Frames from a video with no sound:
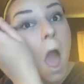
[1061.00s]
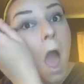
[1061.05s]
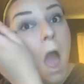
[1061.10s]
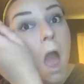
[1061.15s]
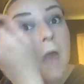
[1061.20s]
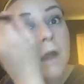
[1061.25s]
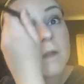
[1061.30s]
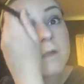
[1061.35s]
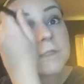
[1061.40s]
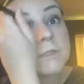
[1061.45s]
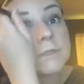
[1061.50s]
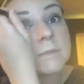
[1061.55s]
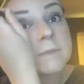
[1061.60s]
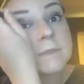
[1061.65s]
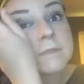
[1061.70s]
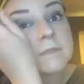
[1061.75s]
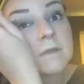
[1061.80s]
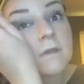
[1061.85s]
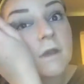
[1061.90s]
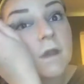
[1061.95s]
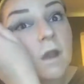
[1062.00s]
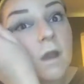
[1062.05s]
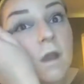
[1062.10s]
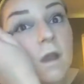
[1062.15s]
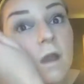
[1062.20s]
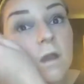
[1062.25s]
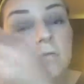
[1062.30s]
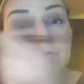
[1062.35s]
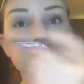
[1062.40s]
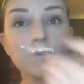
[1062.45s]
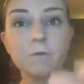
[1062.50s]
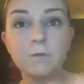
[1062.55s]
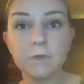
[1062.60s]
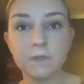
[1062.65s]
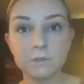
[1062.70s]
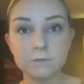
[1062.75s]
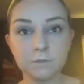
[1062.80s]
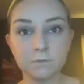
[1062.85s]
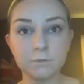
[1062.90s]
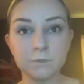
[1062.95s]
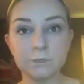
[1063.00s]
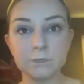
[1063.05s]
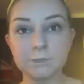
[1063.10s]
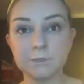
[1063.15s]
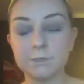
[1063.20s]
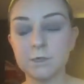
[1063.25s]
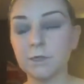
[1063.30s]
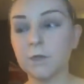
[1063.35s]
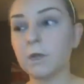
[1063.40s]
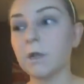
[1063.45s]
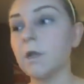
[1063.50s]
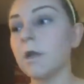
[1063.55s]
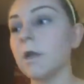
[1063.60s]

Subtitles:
And it just makes everything so much easier.